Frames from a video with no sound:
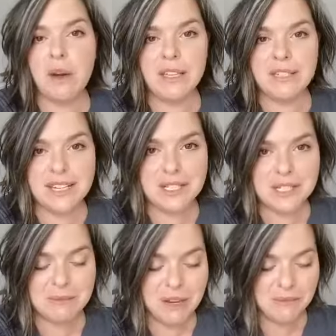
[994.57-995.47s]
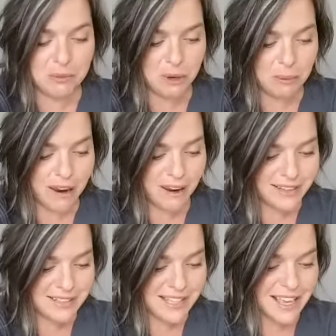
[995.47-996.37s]
on a tangent someday for
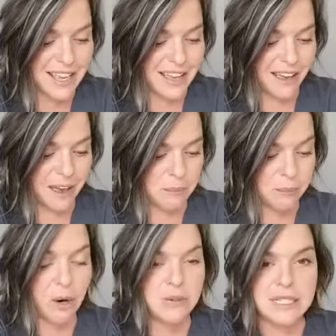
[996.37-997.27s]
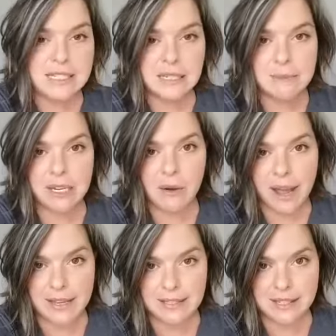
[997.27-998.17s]
probiotics. Proteins and amino
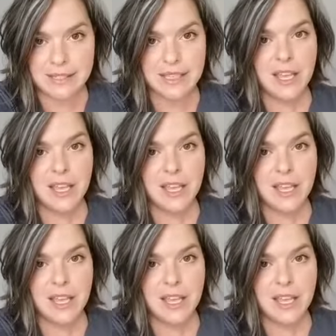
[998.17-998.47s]
acids.